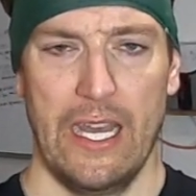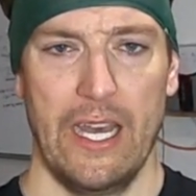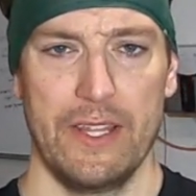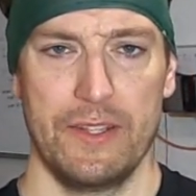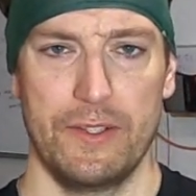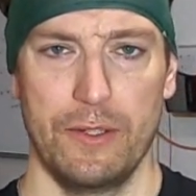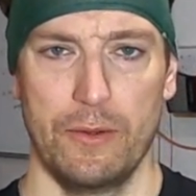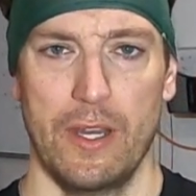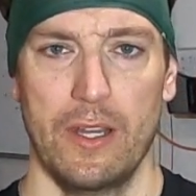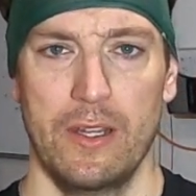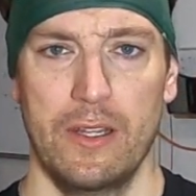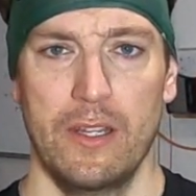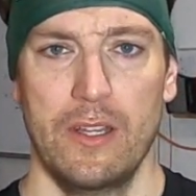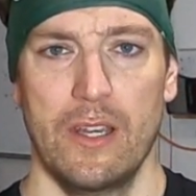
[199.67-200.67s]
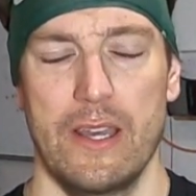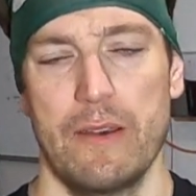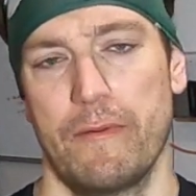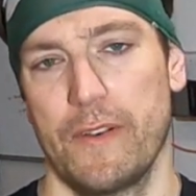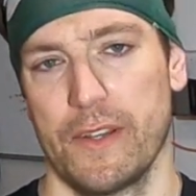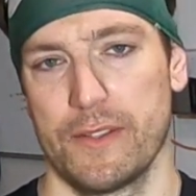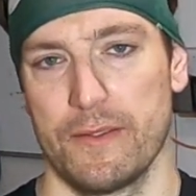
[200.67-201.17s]
I like to do a
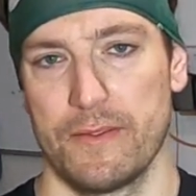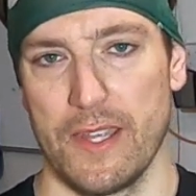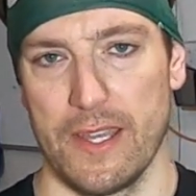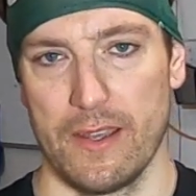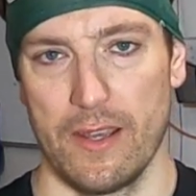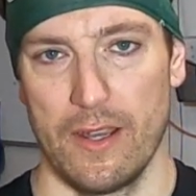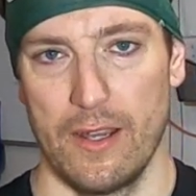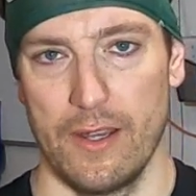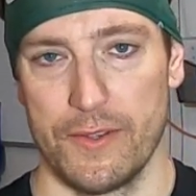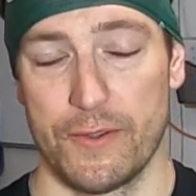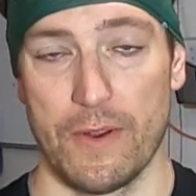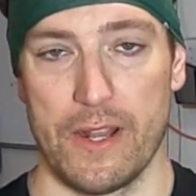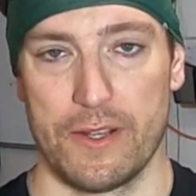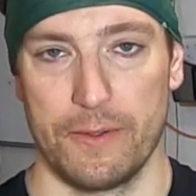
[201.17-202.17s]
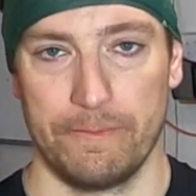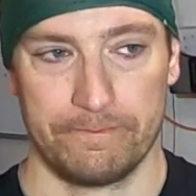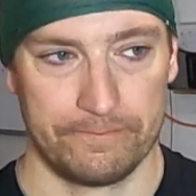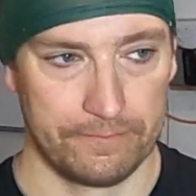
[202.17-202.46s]
hip flexor stretch.